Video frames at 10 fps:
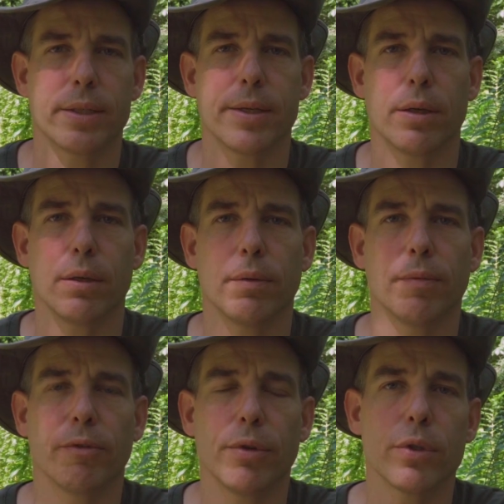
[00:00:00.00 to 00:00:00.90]
So
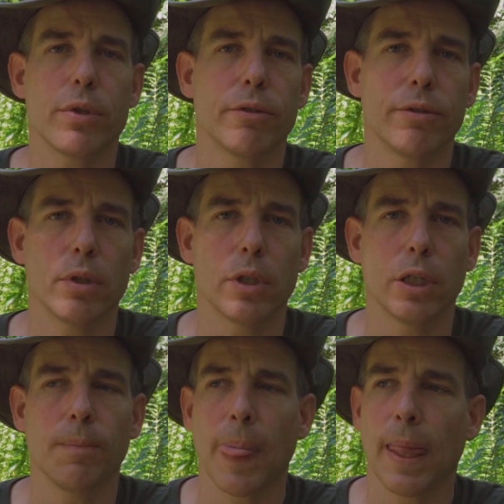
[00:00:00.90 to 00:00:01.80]
first of
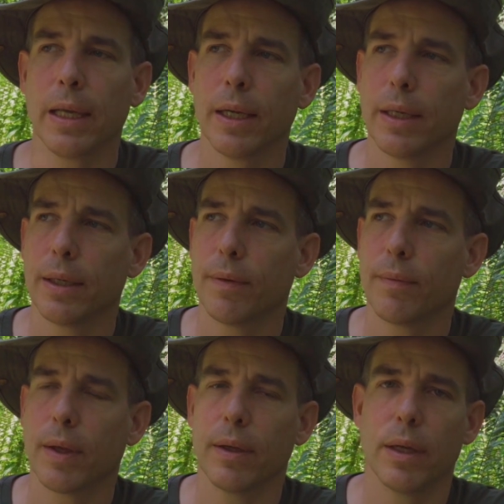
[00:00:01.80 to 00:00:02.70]
all,
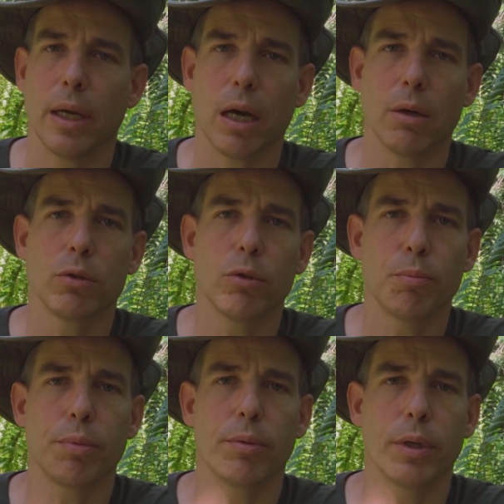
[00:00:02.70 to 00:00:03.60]
how to
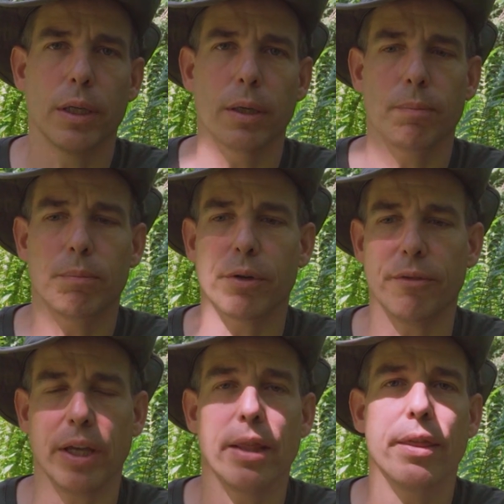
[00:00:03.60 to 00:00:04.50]

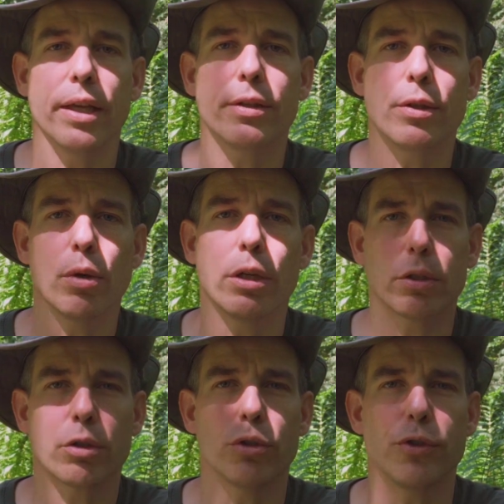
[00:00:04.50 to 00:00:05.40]
prevent that you are
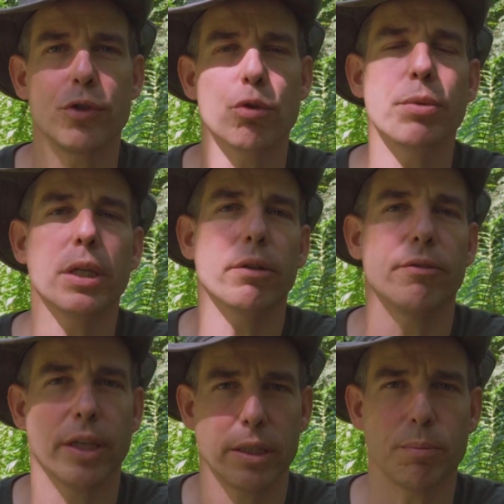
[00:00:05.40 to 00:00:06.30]
not consuming
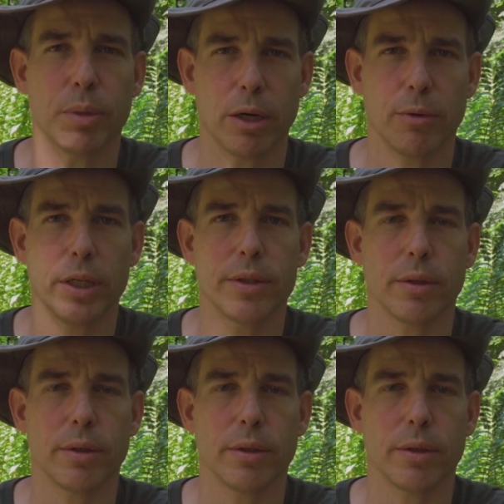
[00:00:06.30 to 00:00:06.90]
infected binaries.